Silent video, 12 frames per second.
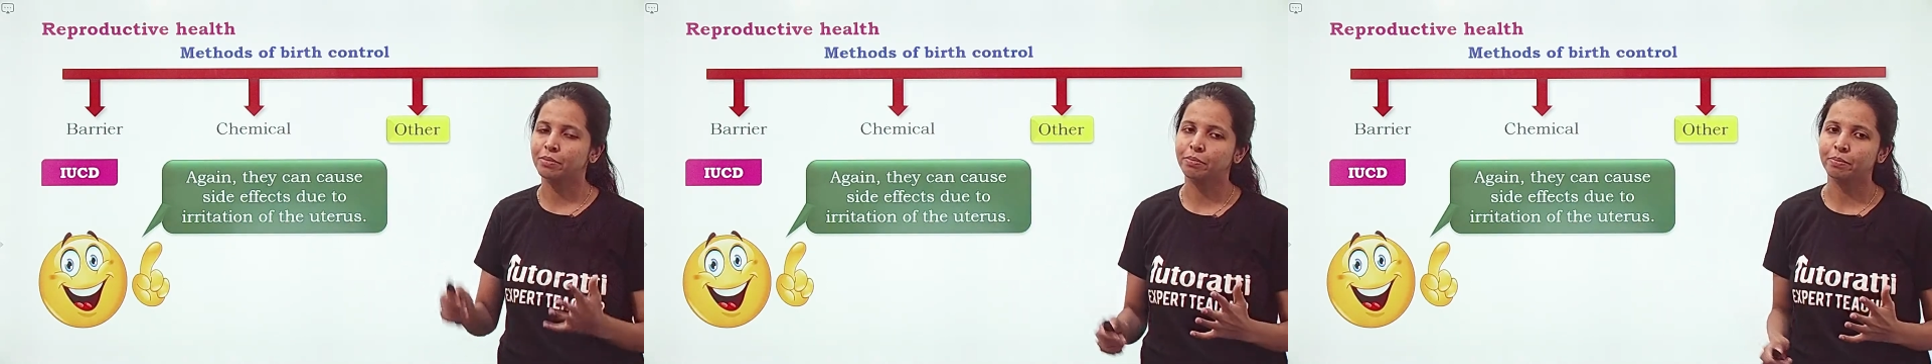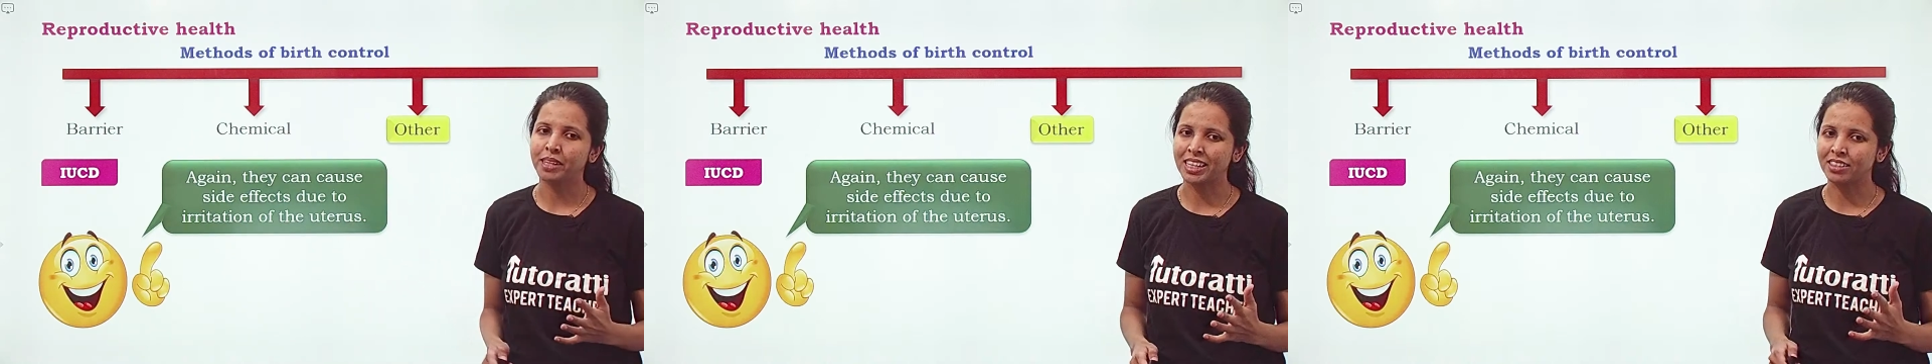
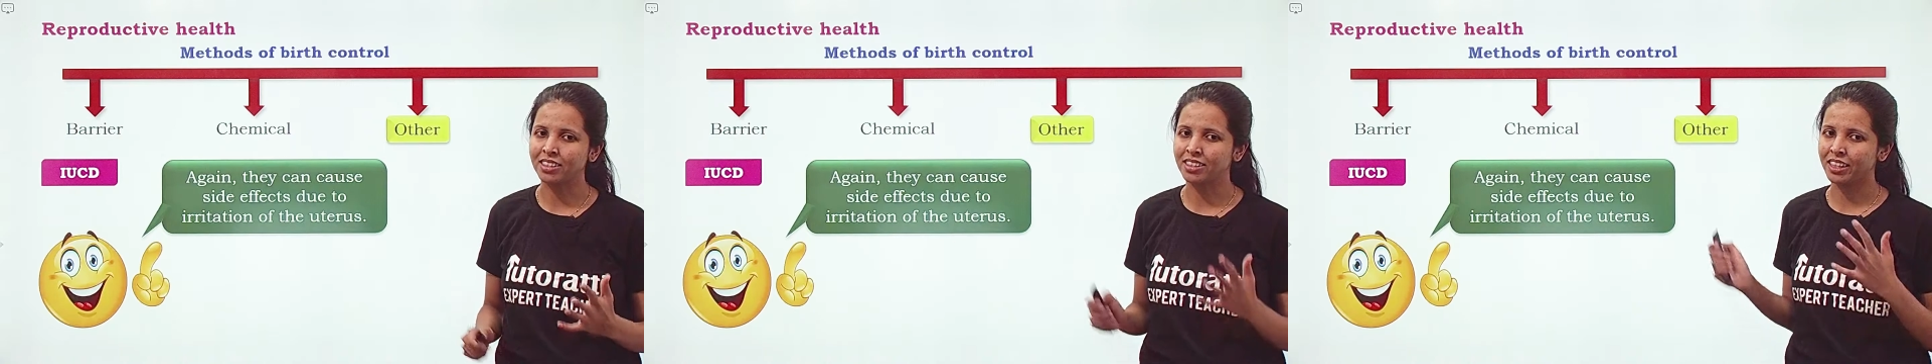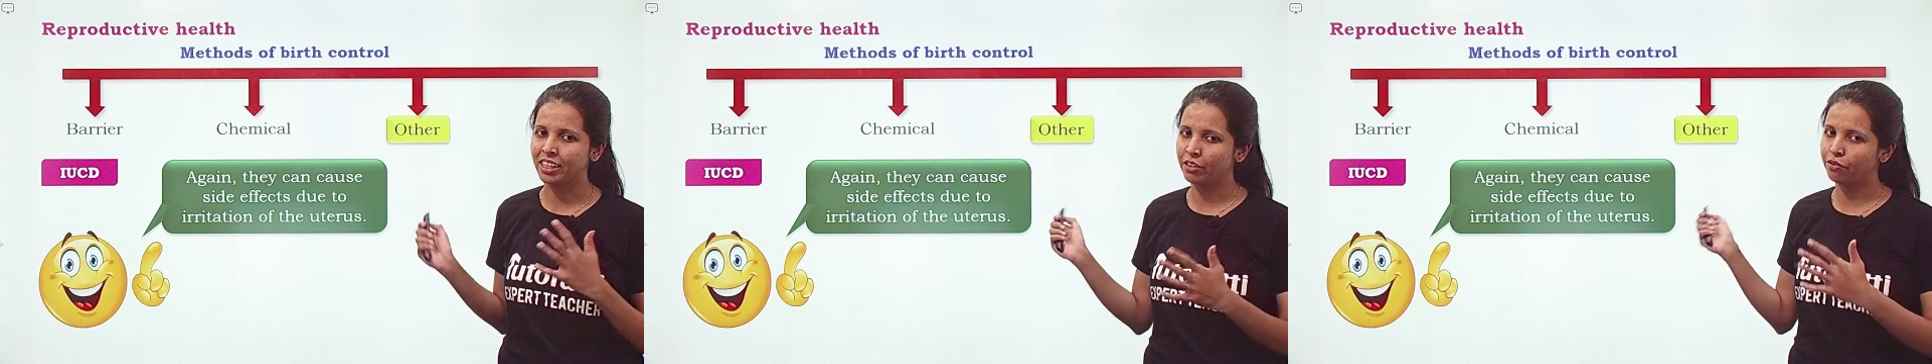
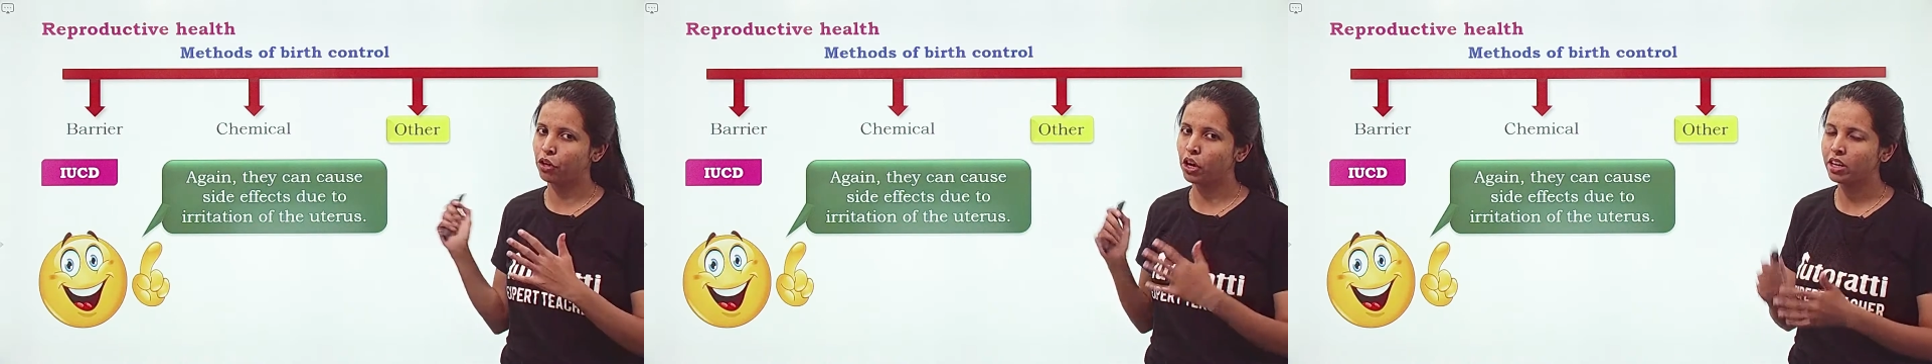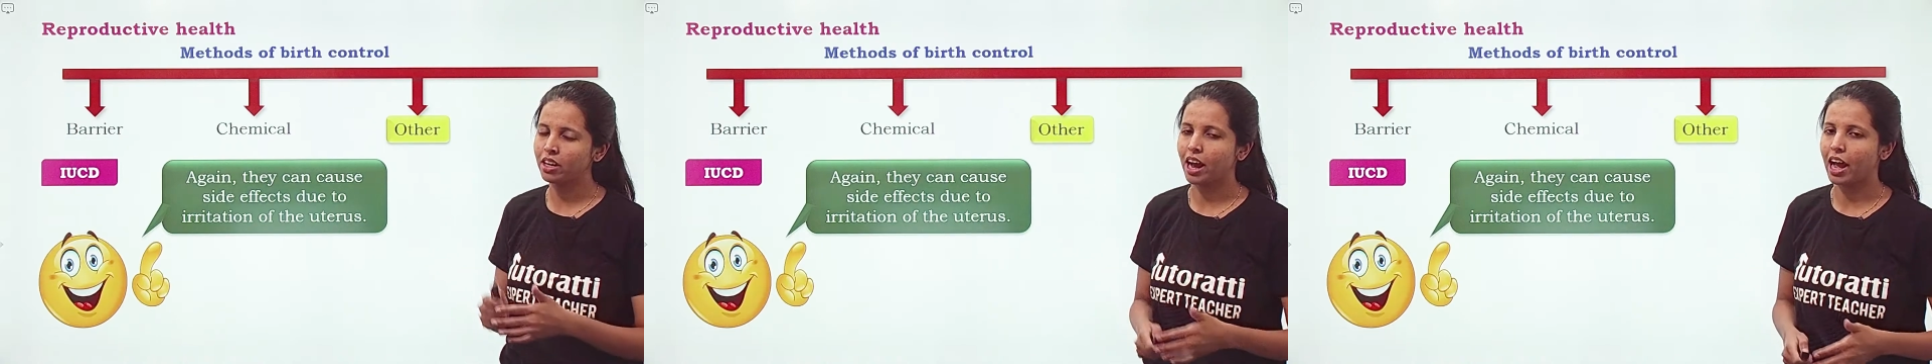necessary for
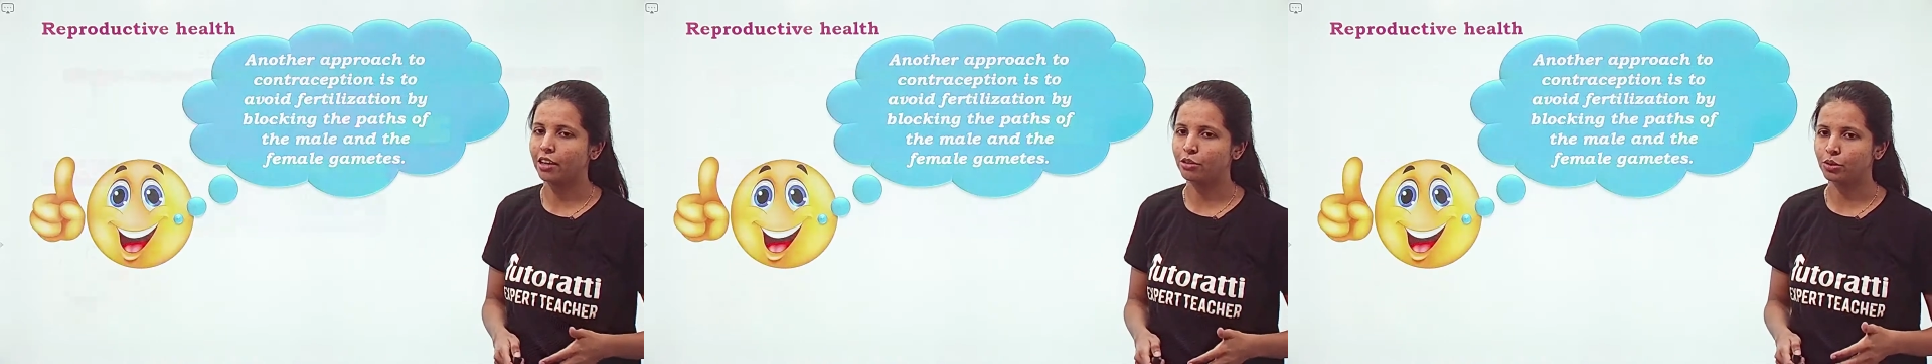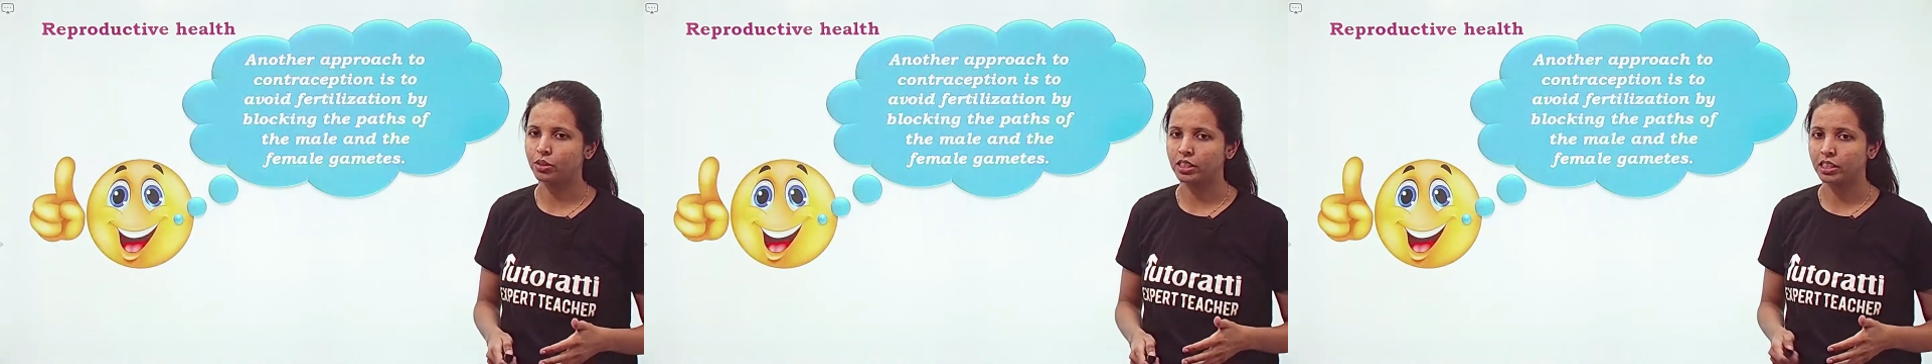
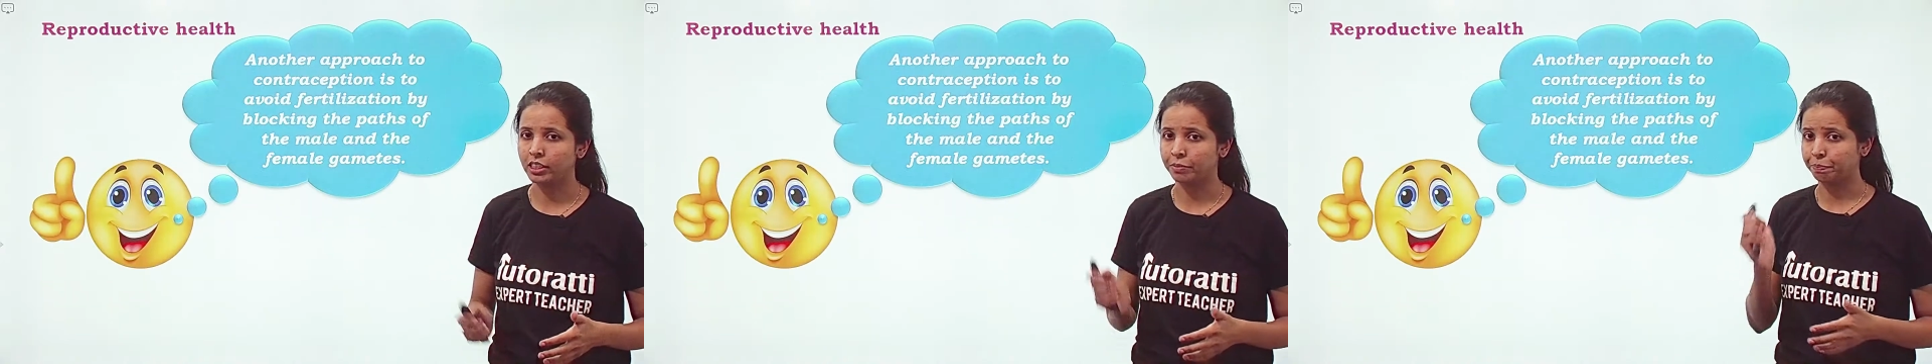IUCD.